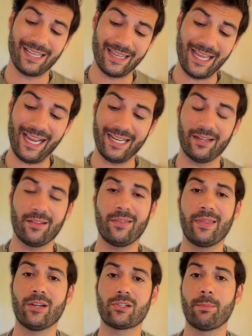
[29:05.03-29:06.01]
then
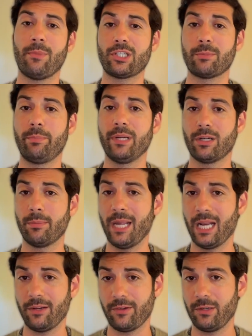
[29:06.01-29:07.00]
there's a much bigger
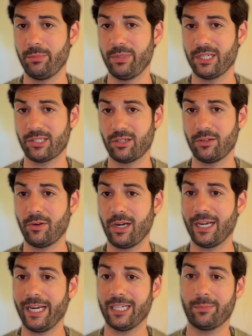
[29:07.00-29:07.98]
benefit of being certified
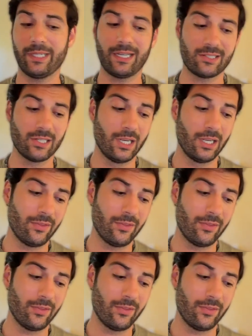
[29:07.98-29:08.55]
organic because